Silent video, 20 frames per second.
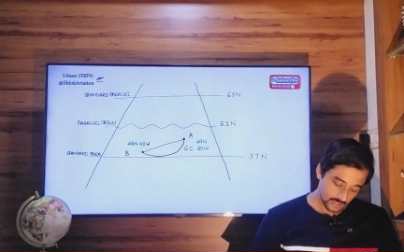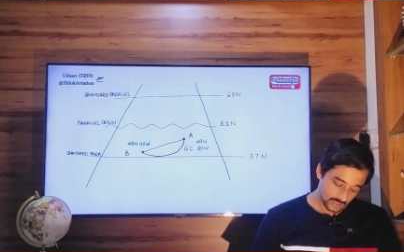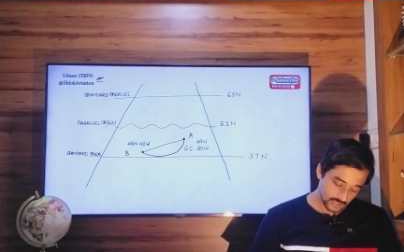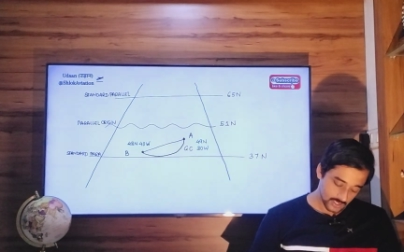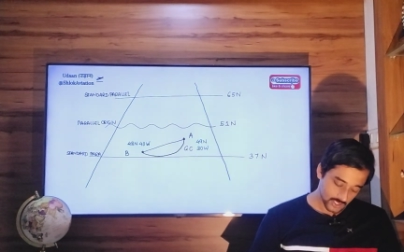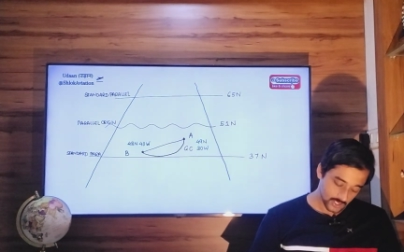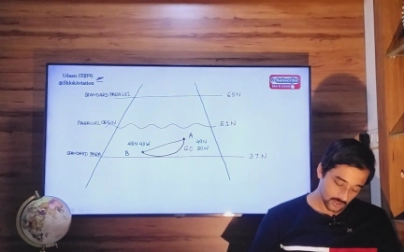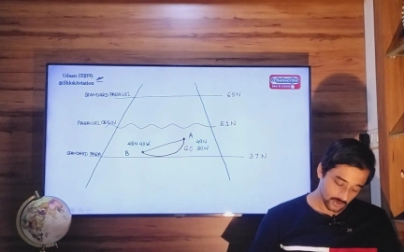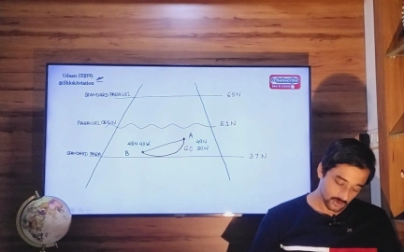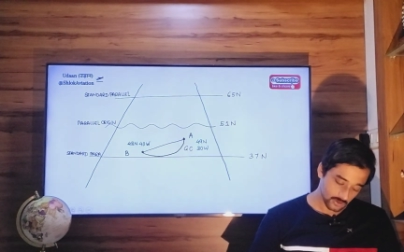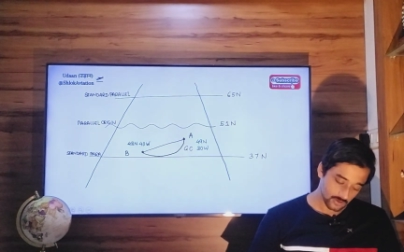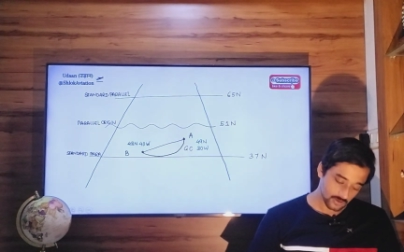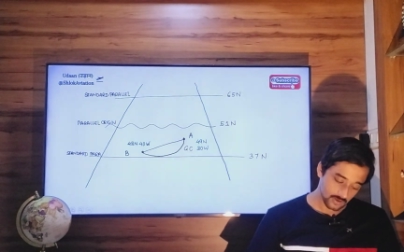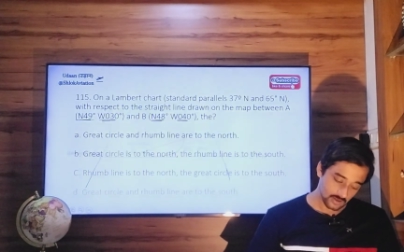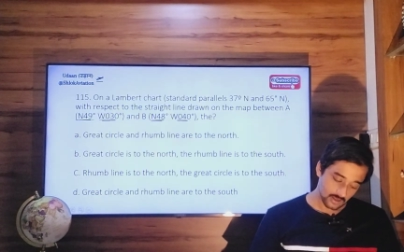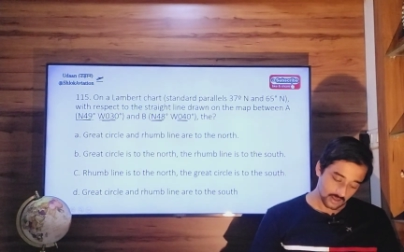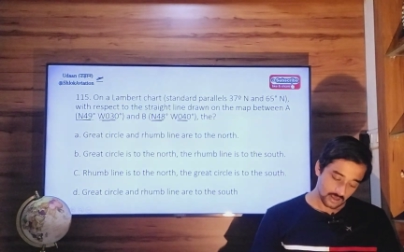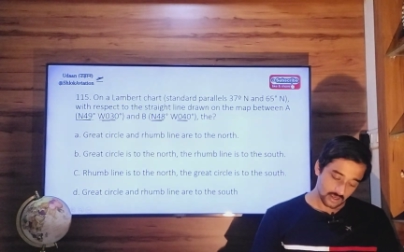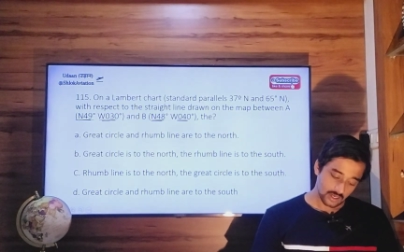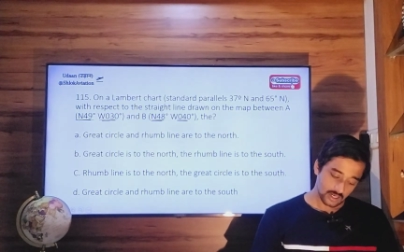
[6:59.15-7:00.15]
So
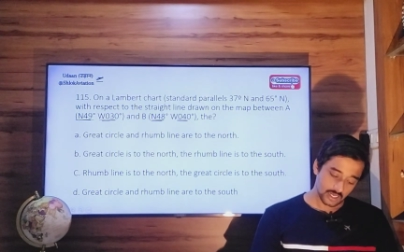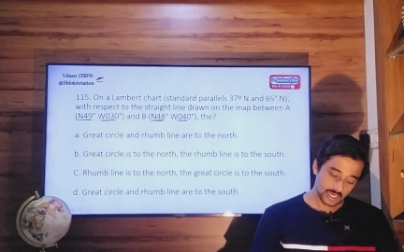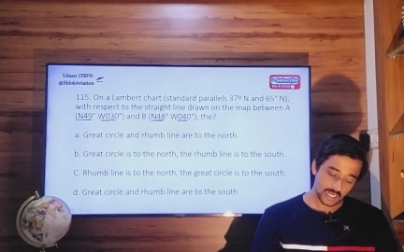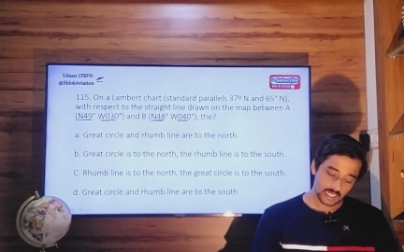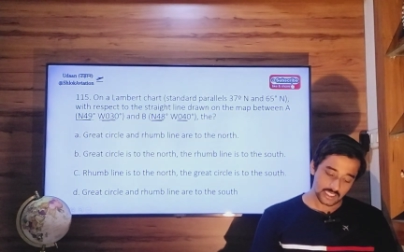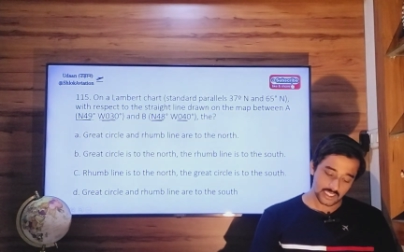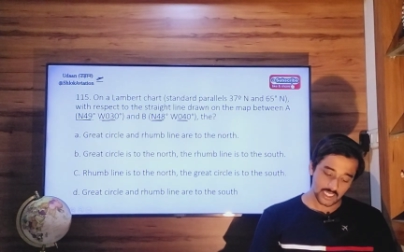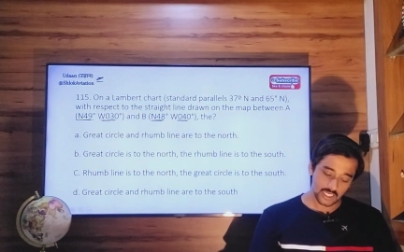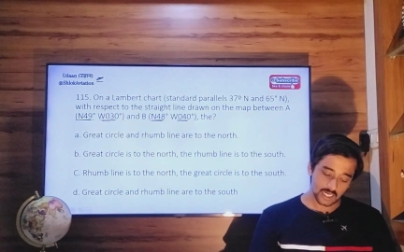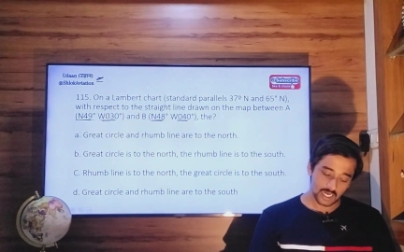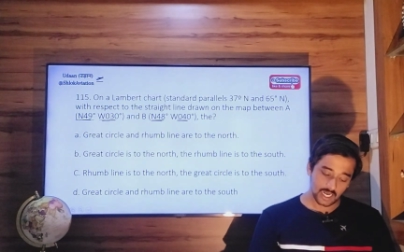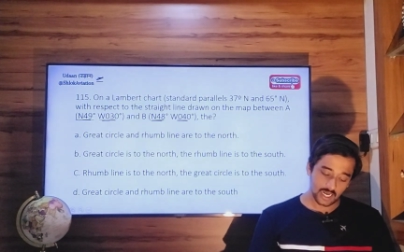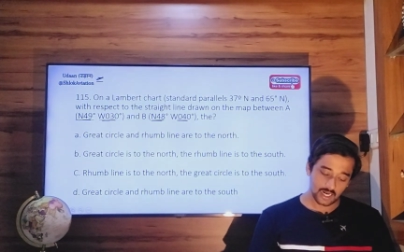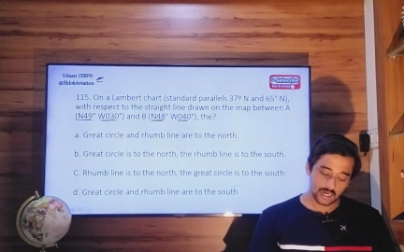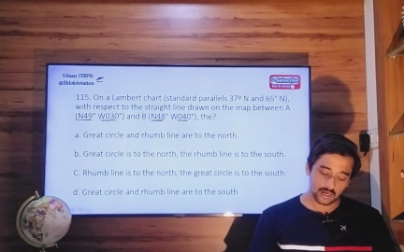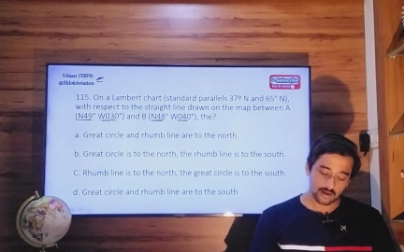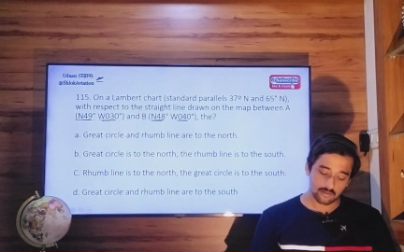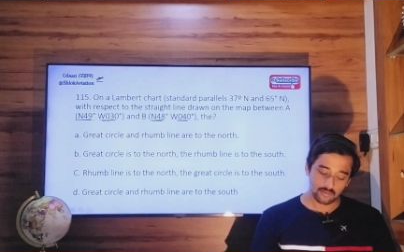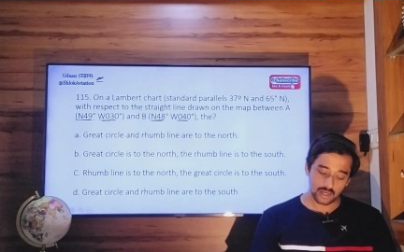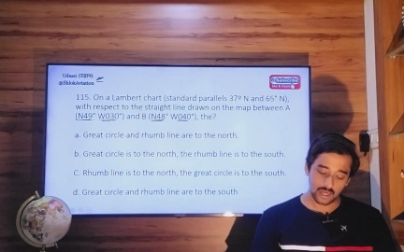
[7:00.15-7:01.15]
great circle and
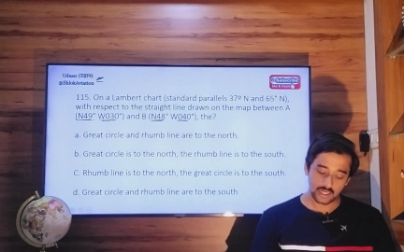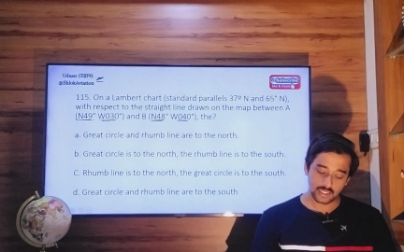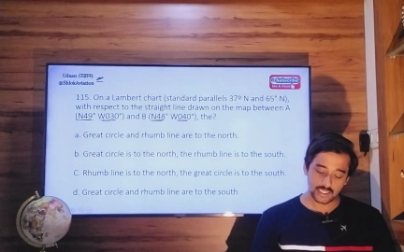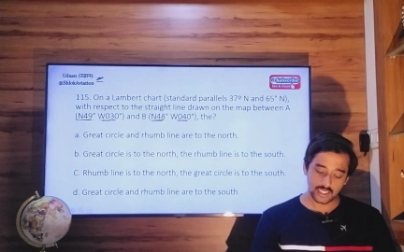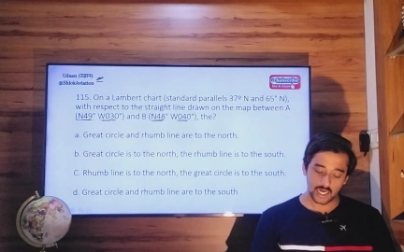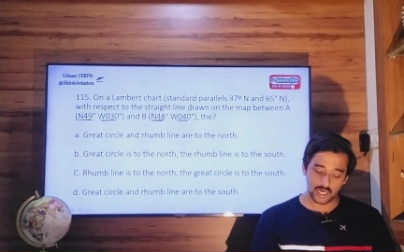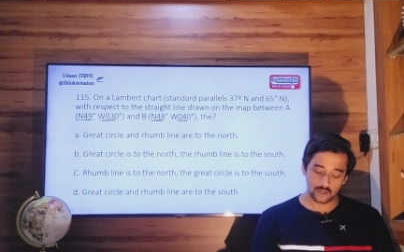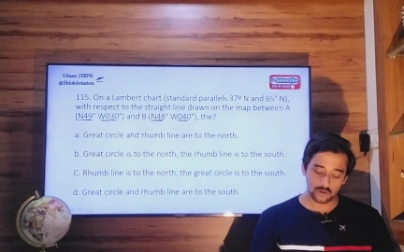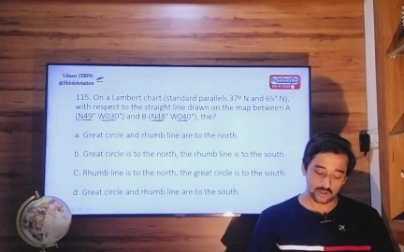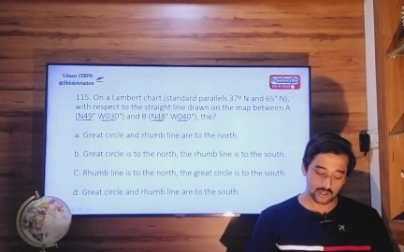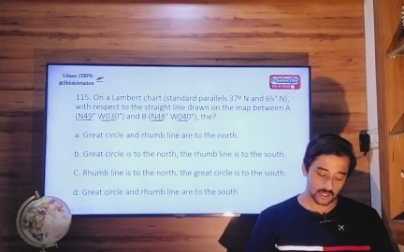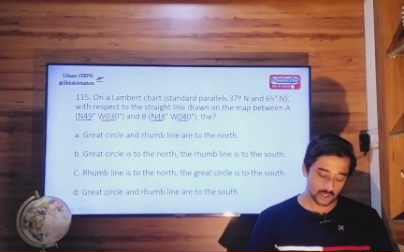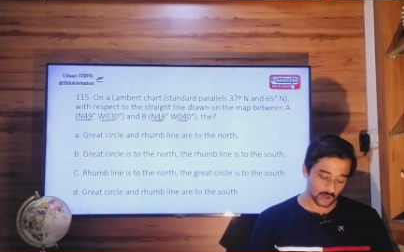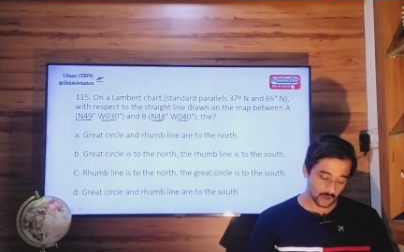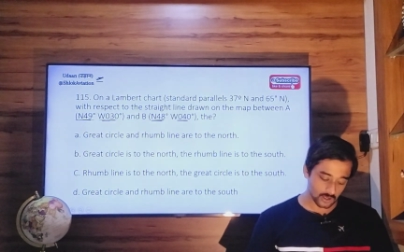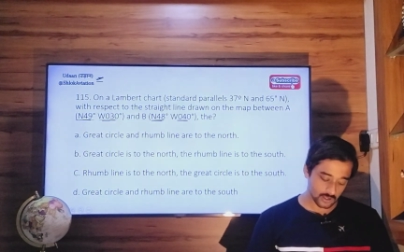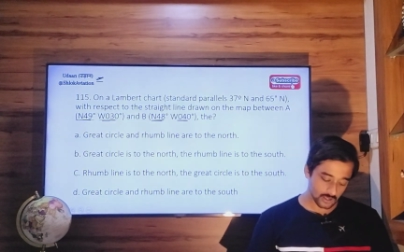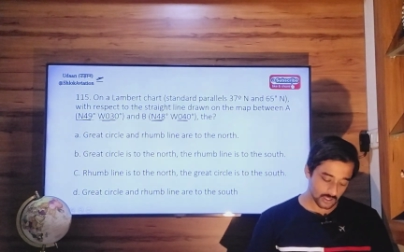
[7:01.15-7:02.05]
rhumb lines are to the north.